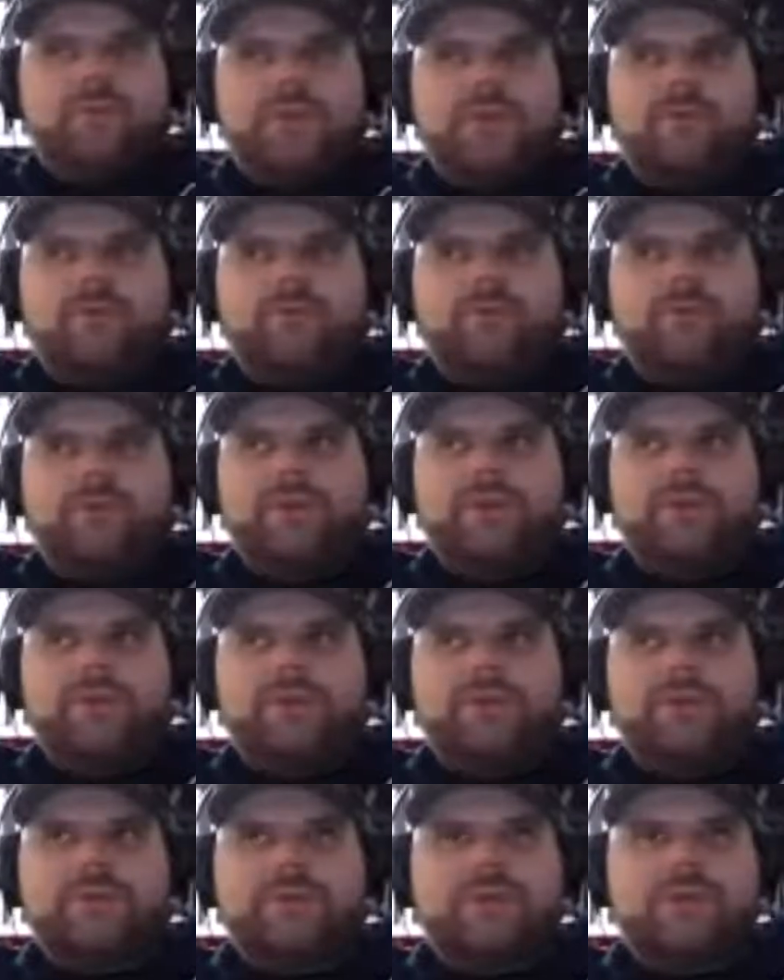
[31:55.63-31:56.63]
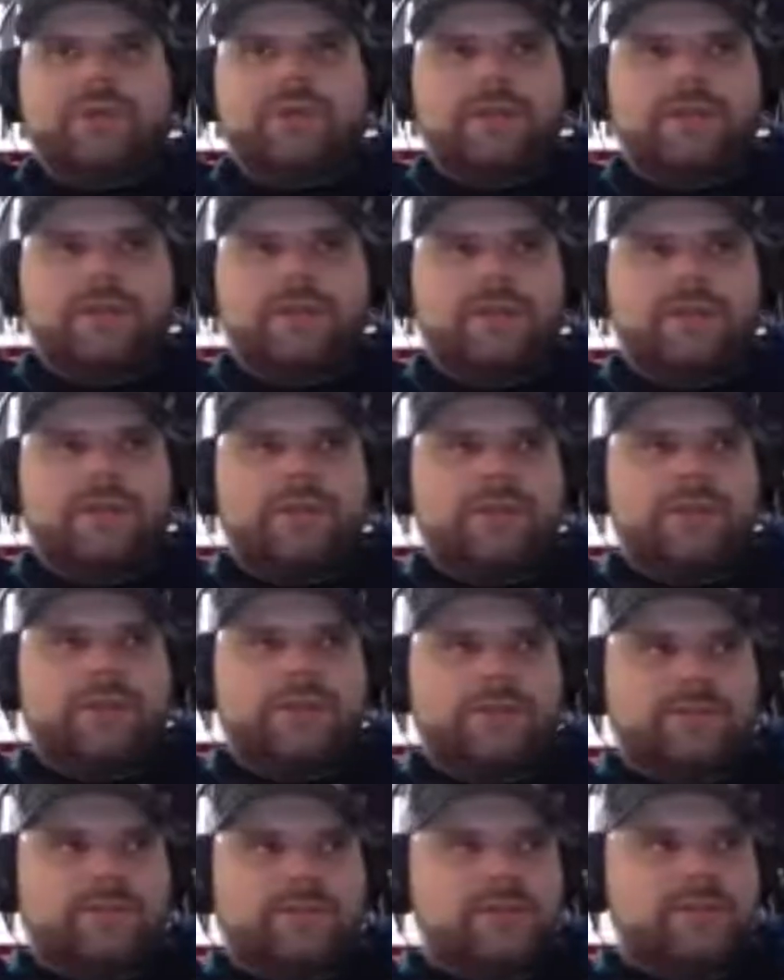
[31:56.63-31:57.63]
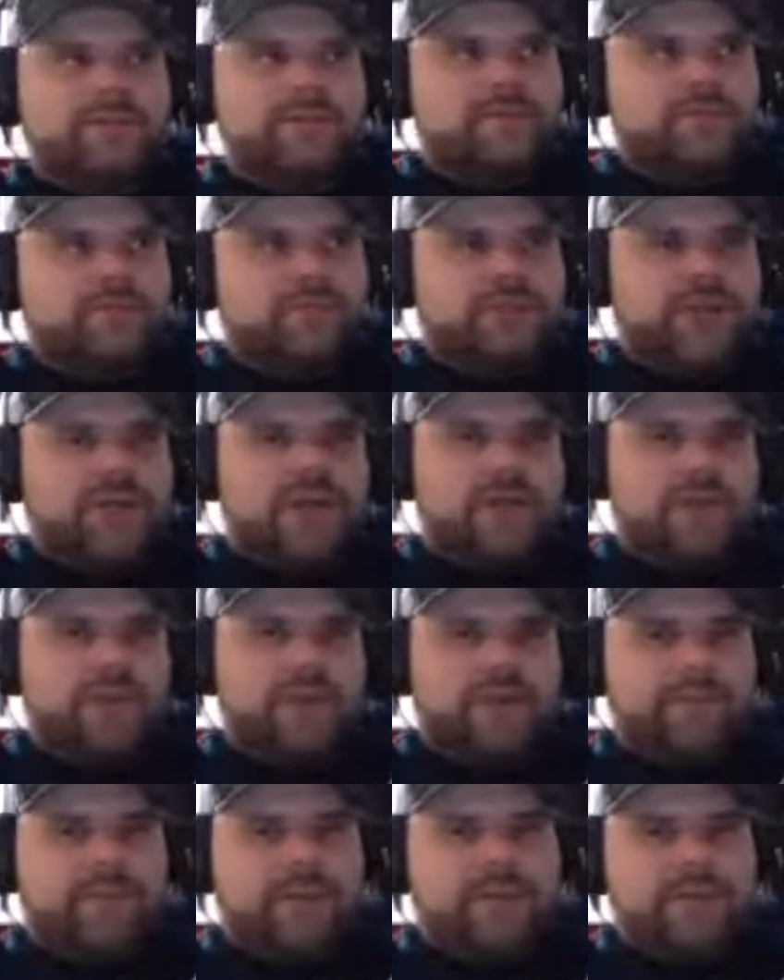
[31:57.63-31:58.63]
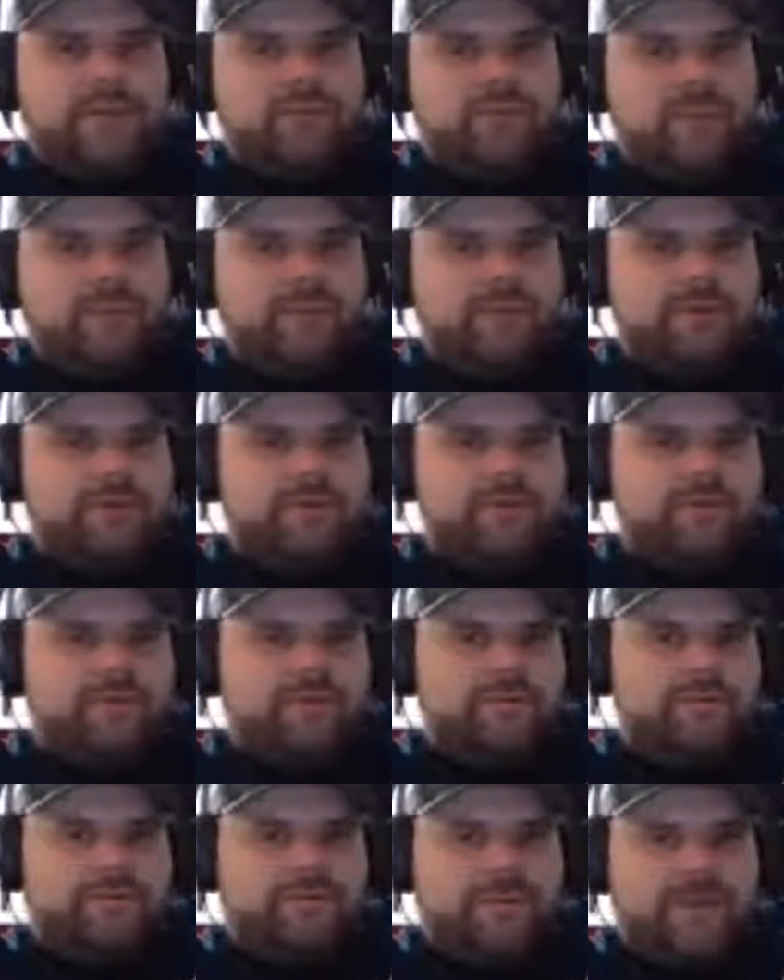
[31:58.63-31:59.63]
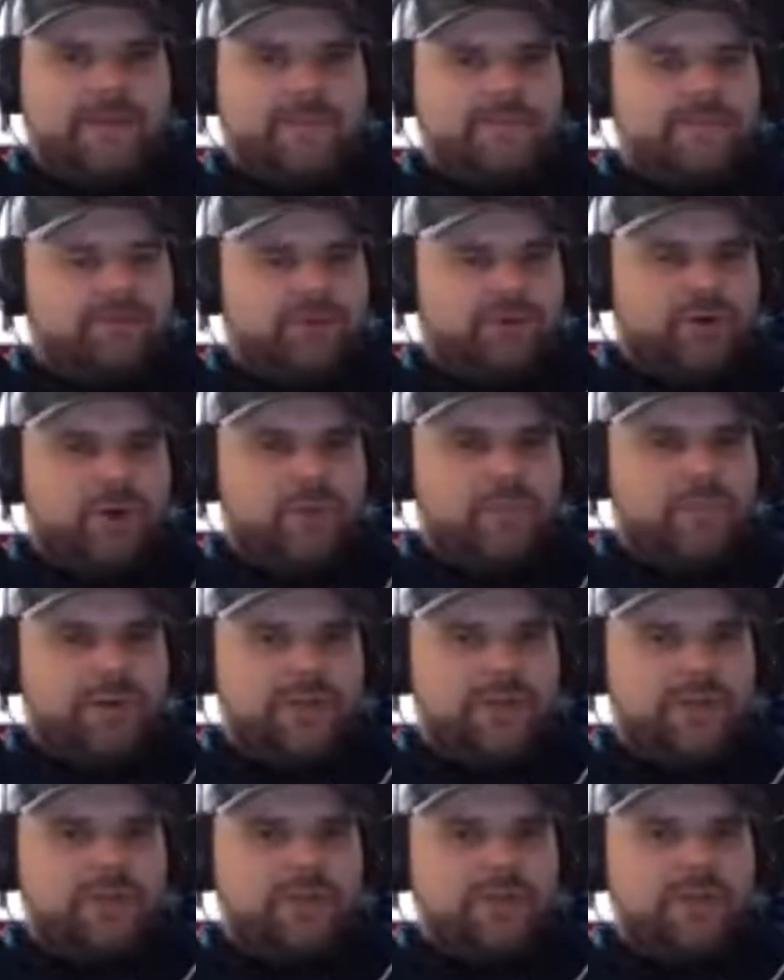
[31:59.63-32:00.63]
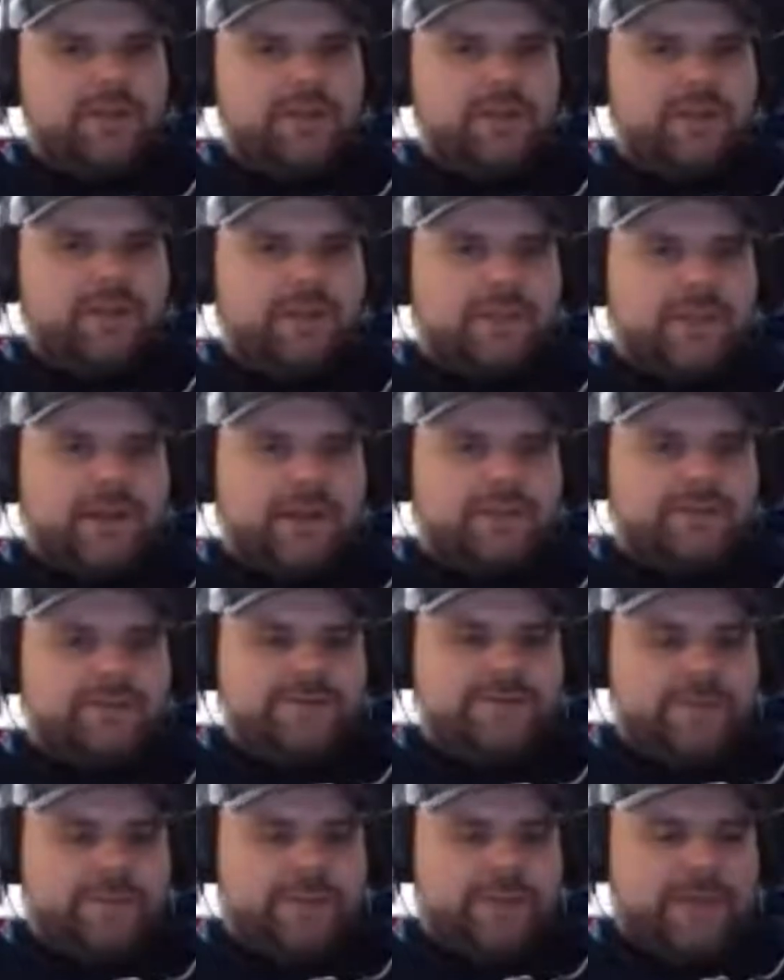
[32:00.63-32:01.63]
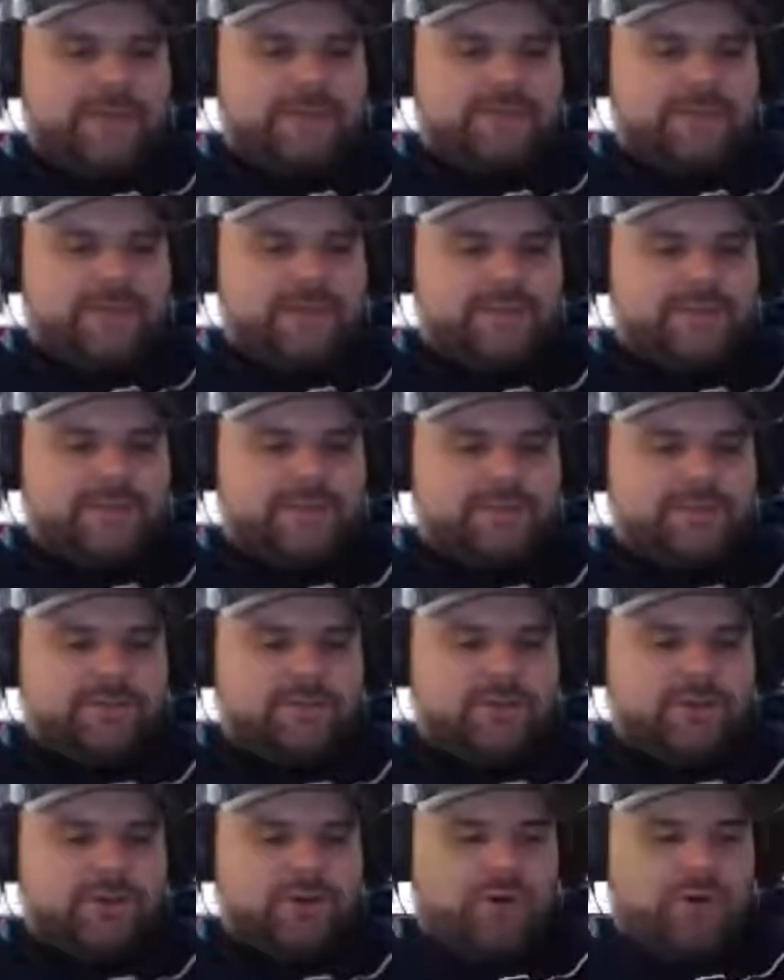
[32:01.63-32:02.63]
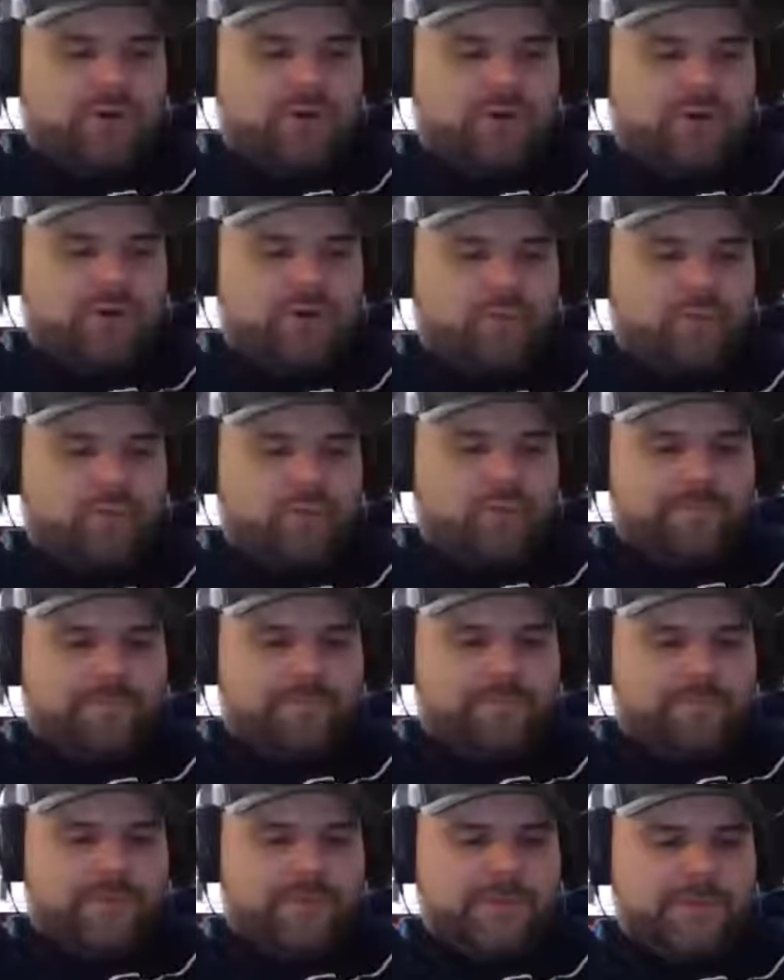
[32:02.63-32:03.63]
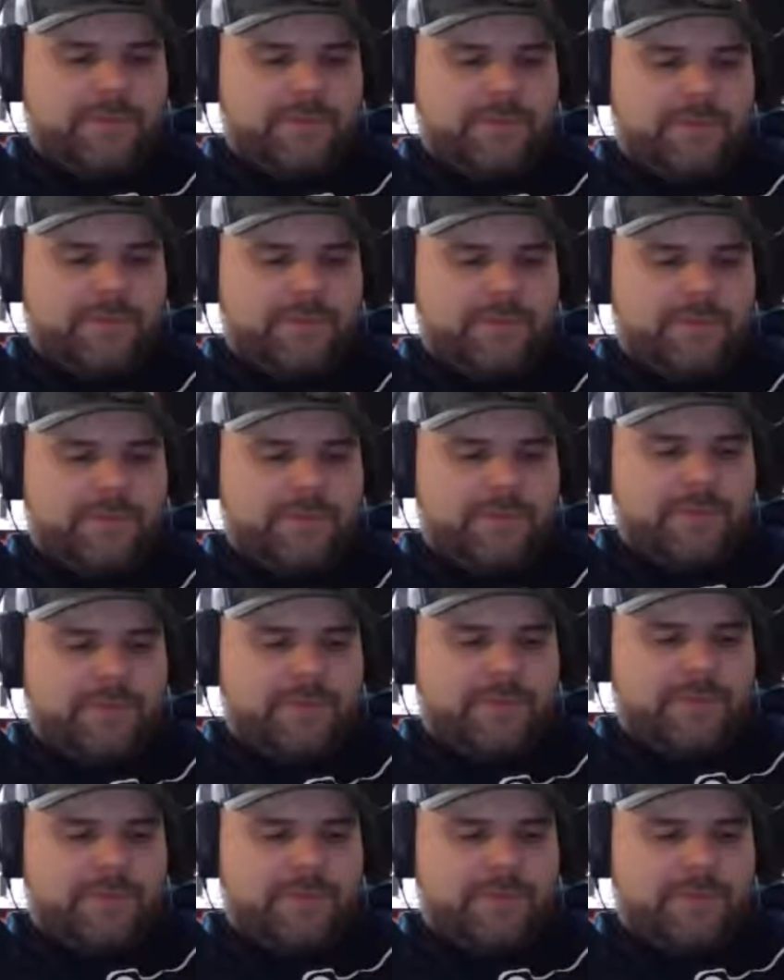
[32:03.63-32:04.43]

it really, it does shy away many women from that particular company, kind of leaves that bad taste, with the industry